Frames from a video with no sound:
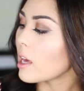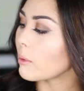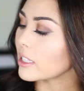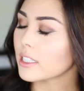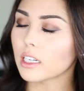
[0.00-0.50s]
it
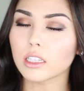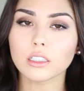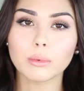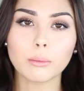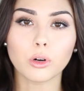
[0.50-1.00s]
makes it a
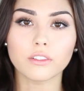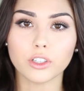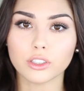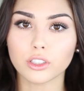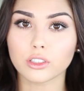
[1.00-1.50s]
little bit more
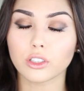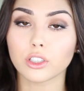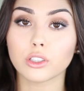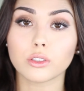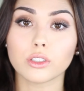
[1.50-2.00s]

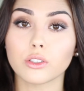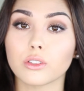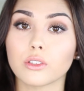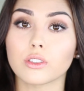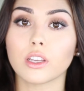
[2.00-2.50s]
versatile. You can
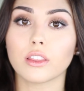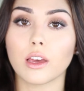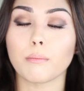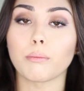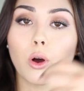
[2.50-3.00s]
use
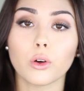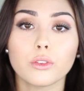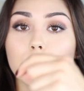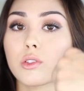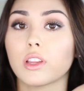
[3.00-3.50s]
them
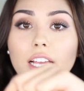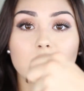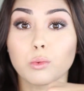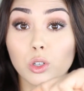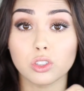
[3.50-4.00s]
both like
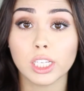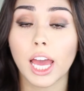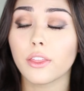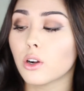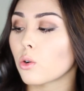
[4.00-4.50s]
swirled
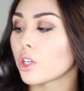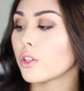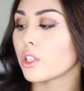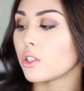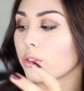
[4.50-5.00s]
together, or you
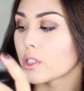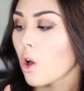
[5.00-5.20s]
can use